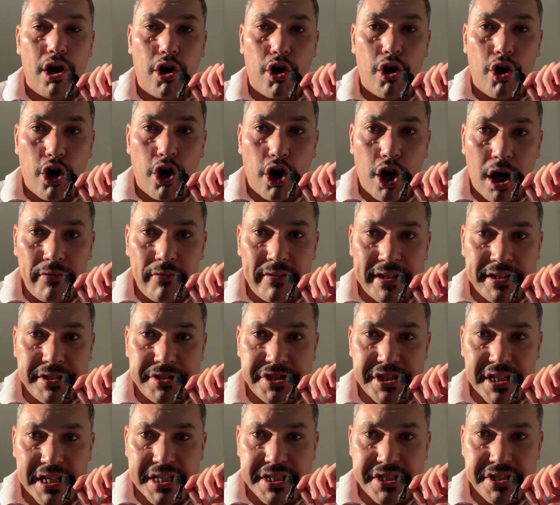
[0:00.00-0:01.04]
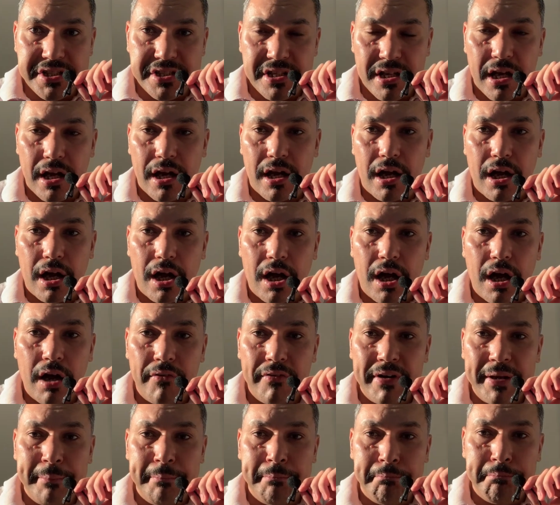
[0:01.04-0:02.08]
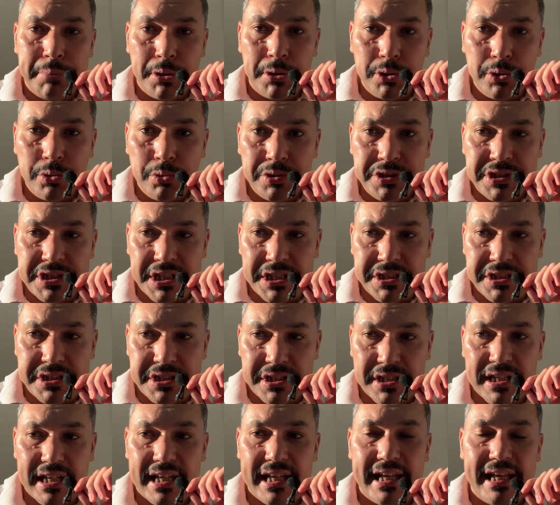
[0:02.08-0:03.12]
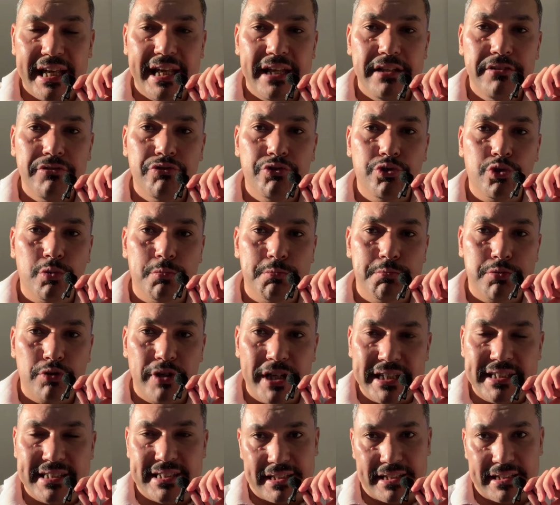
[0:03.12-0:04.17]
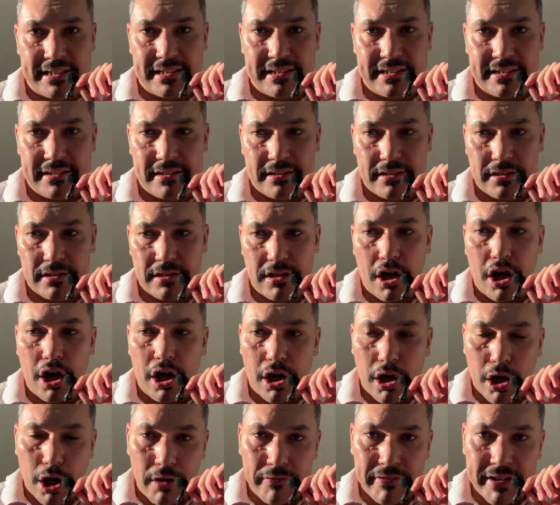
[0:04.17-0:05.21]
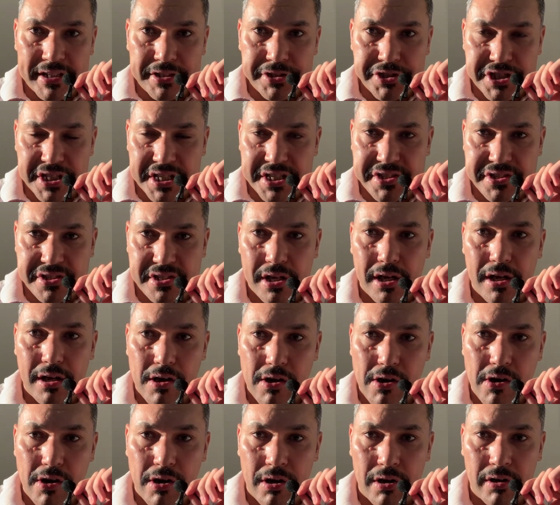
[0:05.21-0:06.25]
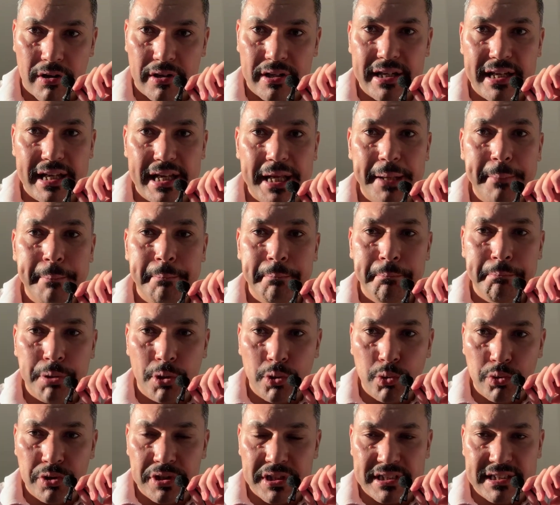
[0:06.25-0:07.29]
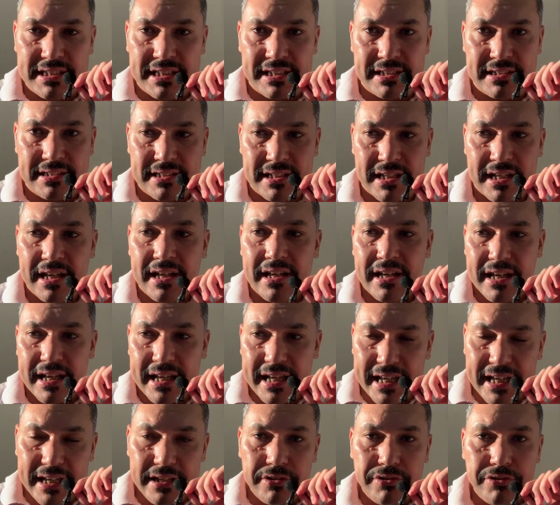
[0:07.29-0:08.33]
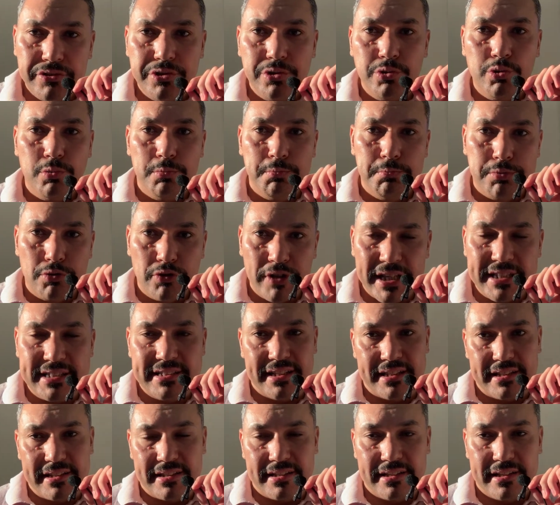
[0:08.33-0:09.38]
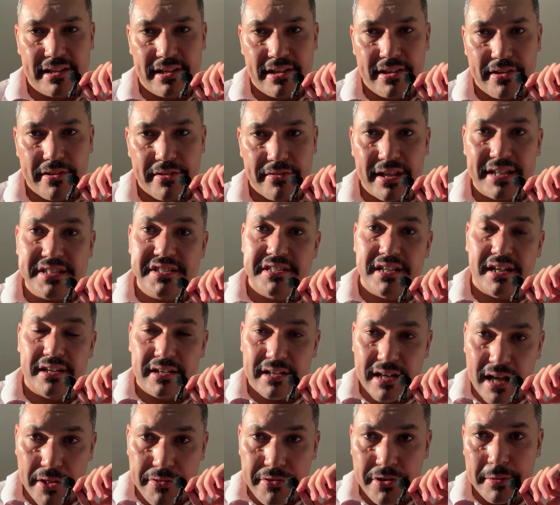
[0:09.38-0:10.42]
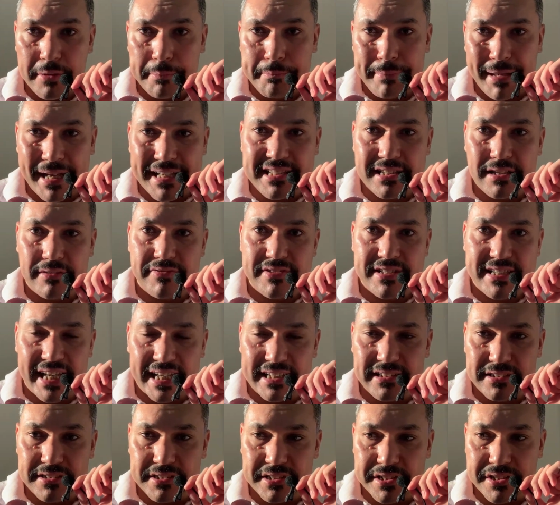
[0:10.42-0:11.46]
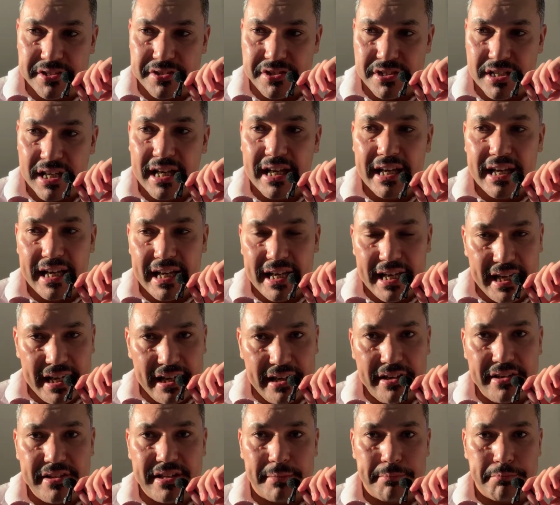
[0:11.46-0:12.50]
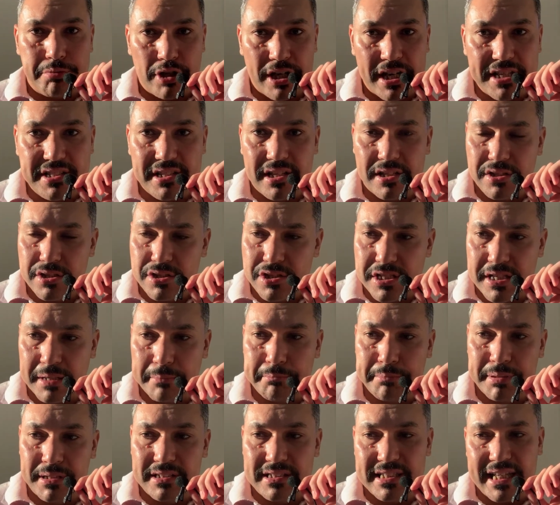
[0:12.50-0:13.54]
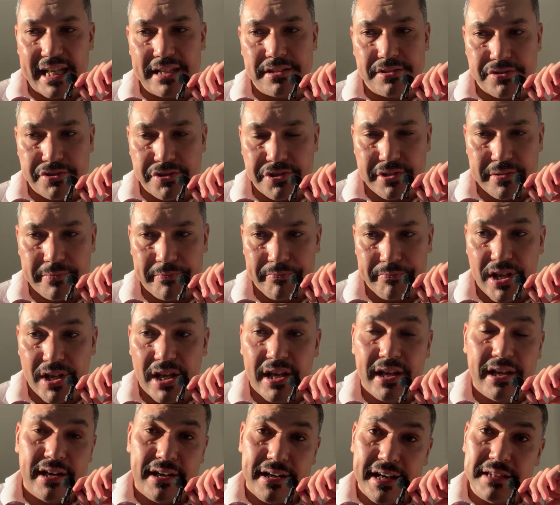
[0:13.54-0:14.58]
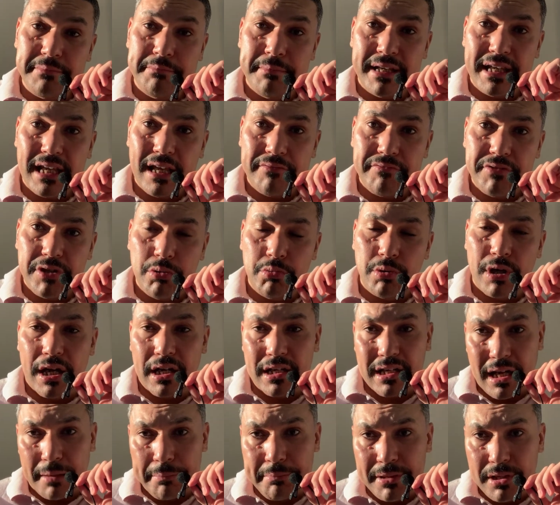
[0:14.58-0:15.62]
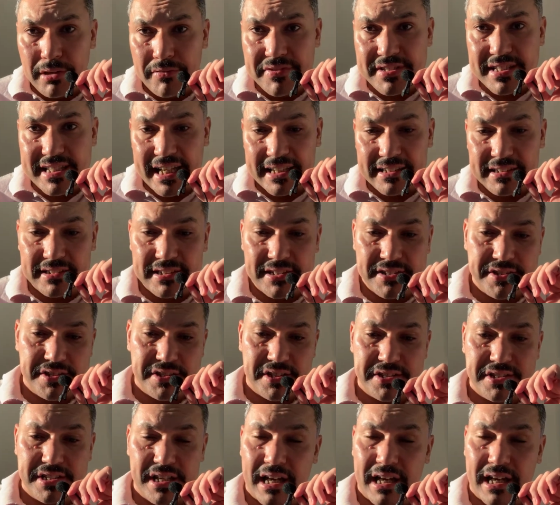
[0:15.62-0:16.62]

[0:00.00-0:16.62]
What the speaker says: Oranges are imported into Britain. Oranges are imported into Britain. That's another passive sentence in the present simple tense. Let me give you a couple of sentences, a